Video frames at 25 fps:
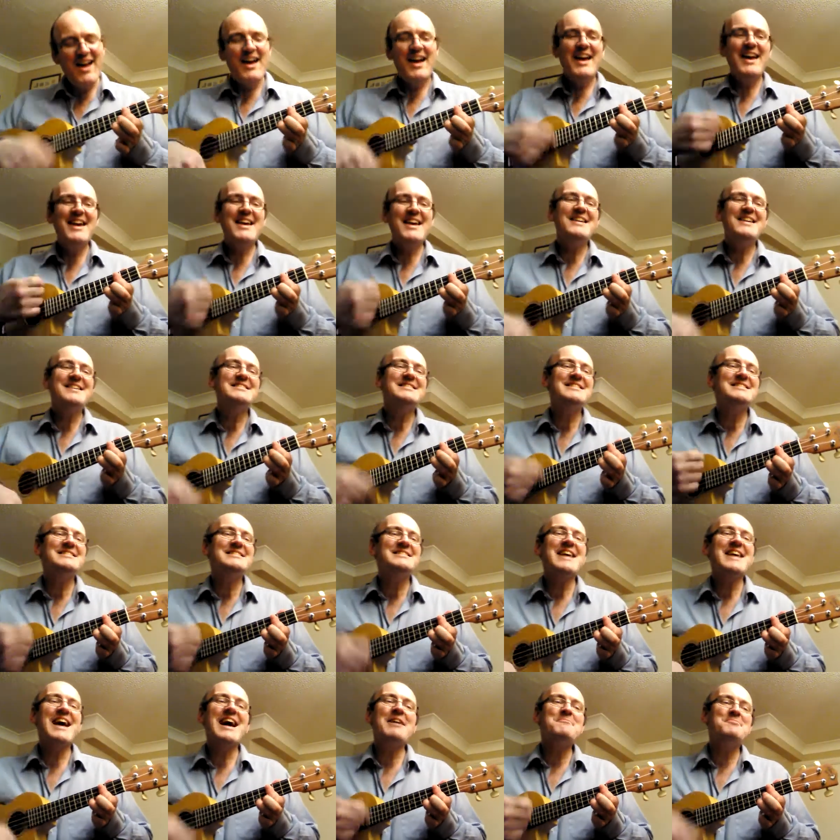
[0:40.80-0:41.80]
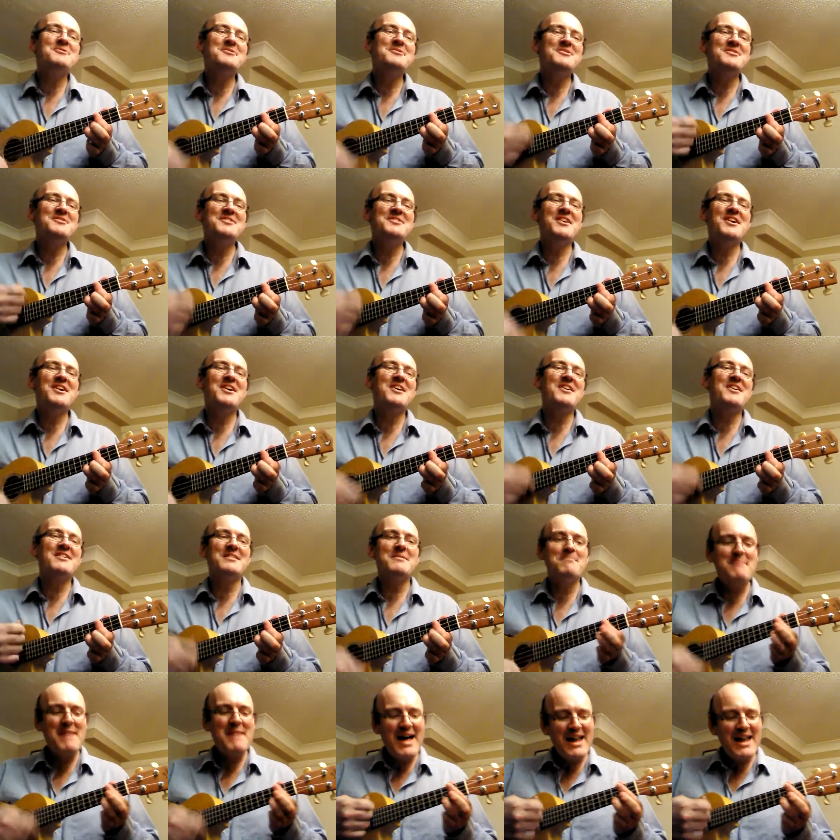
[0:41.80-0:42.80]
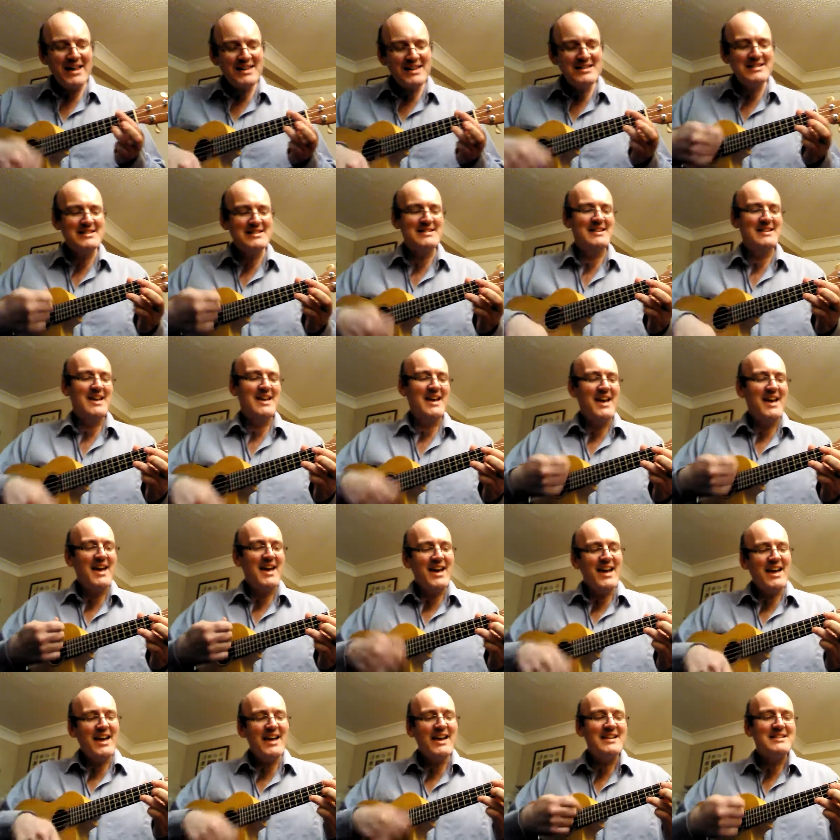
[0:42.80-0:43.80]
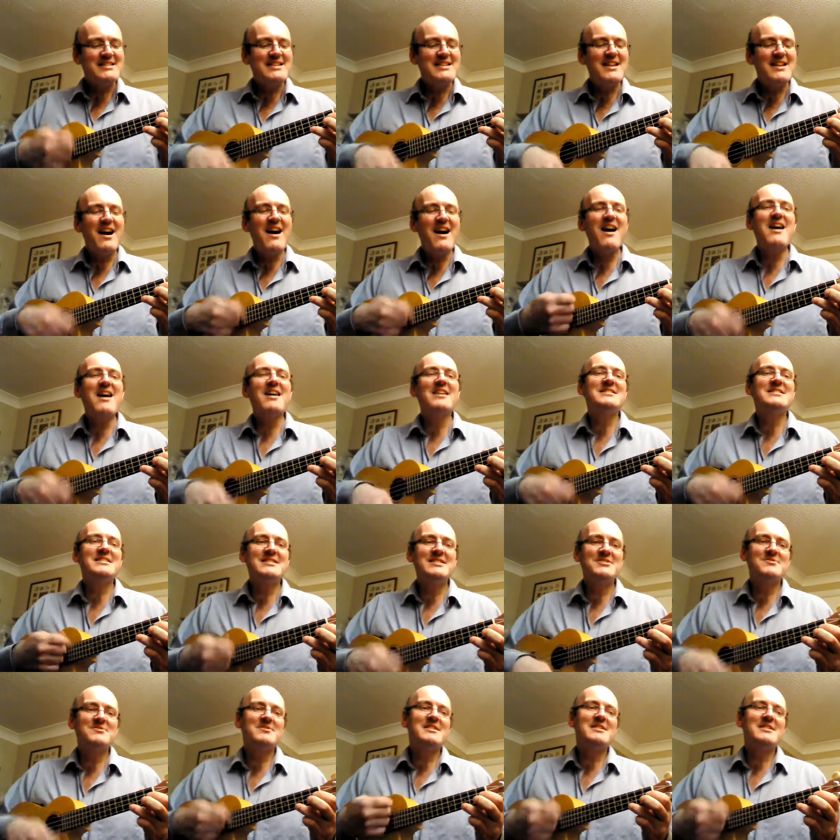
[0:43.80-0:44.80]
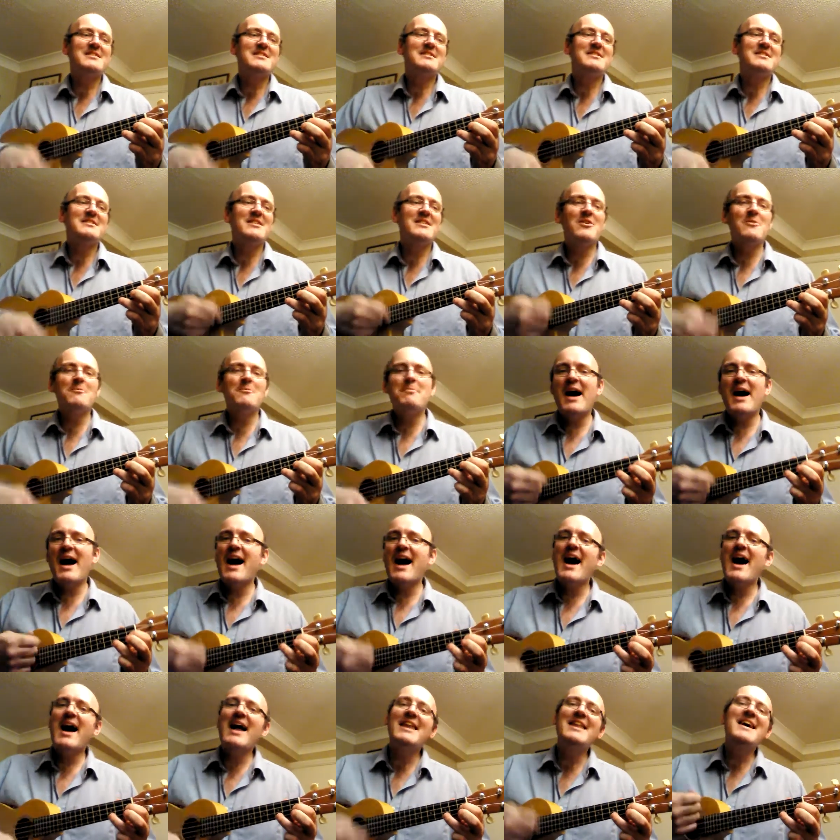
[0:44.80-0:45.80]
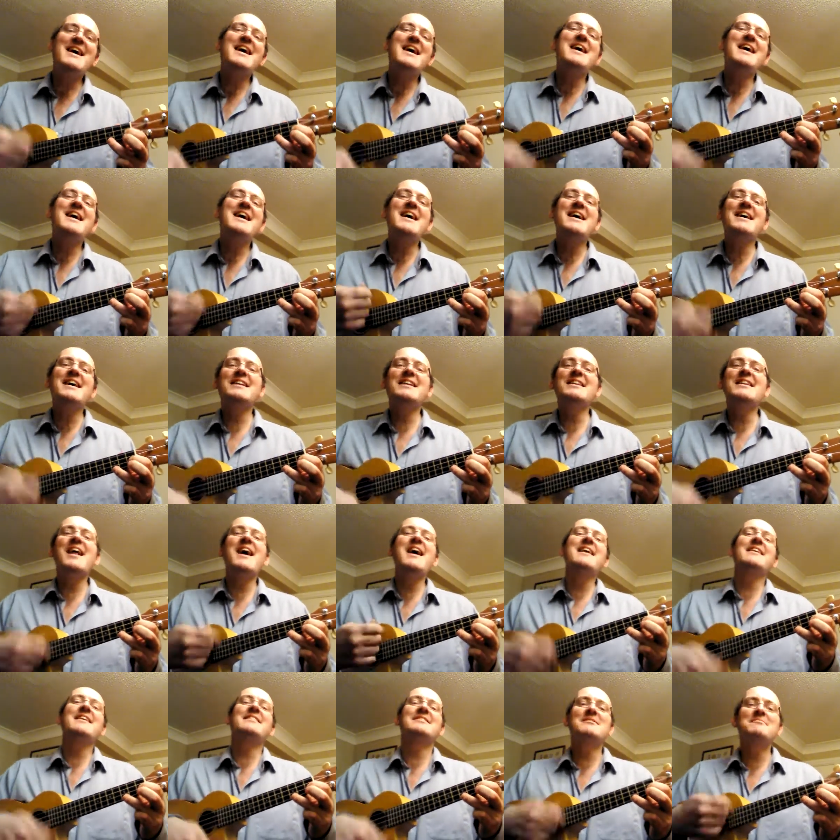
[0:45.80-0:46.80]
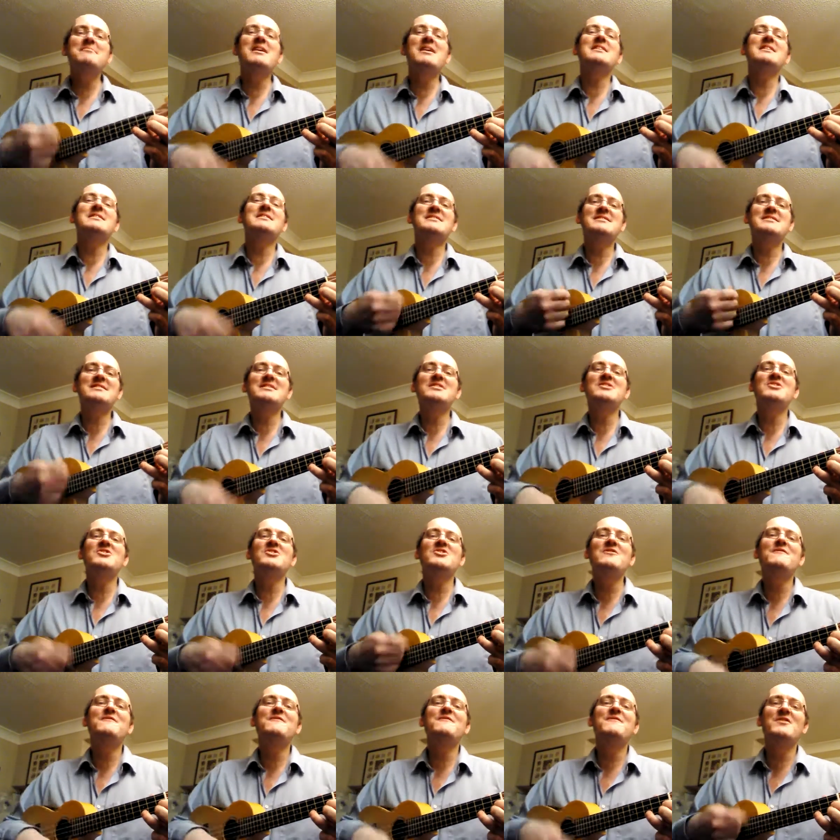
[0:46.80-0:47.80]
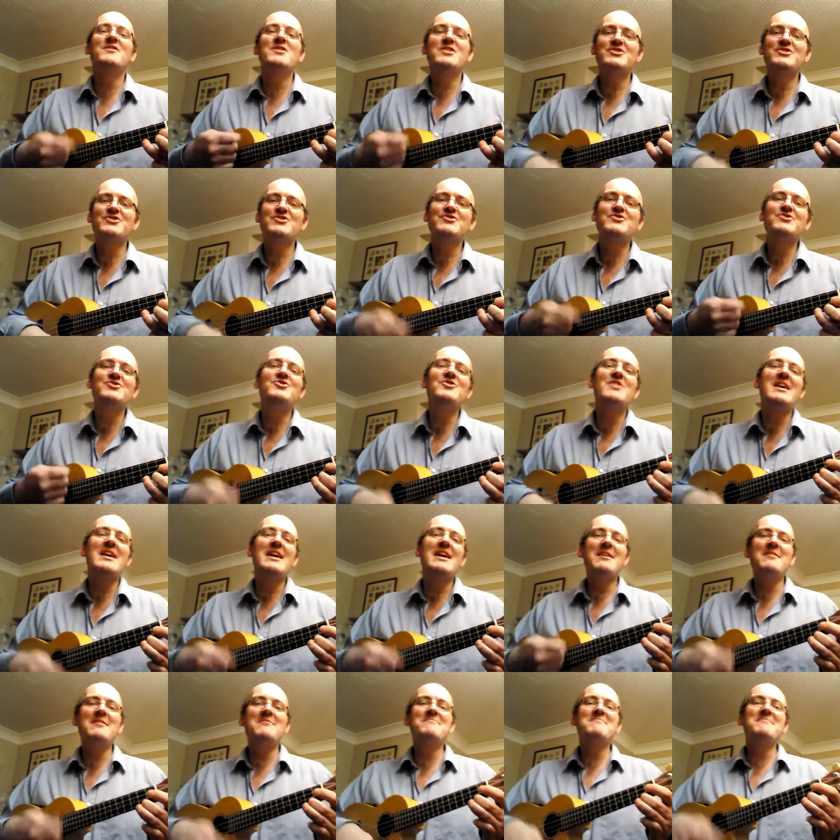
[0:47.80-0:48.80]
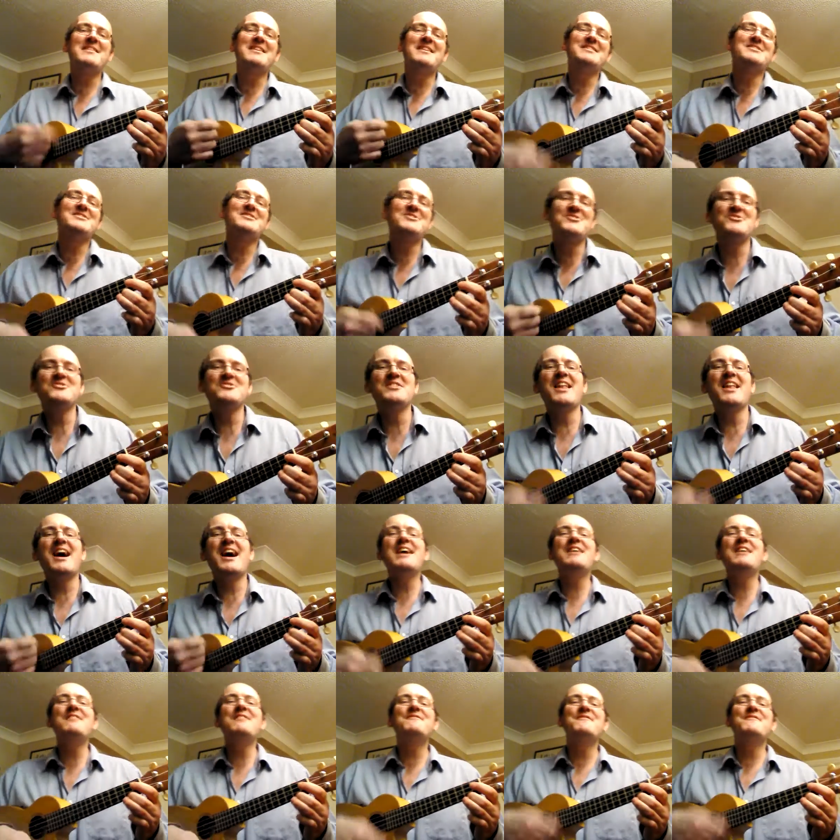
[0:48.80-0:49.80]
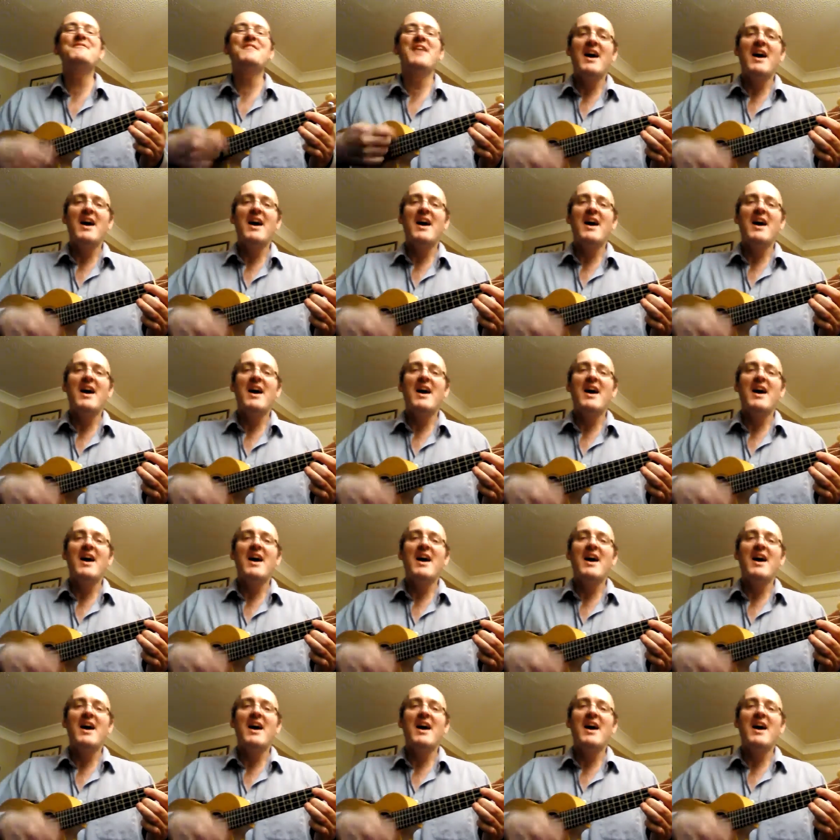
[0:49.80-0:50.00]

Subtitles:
He's a scalpel, not a mallet. He's an artist with no palette, like the master who first drew him into life